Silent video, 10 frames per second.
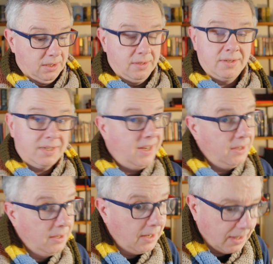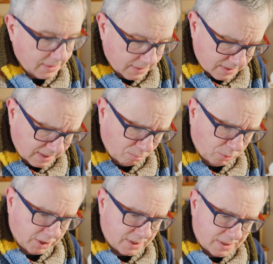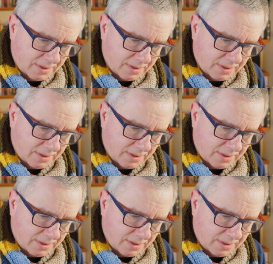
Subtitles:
The skill, at its simplest,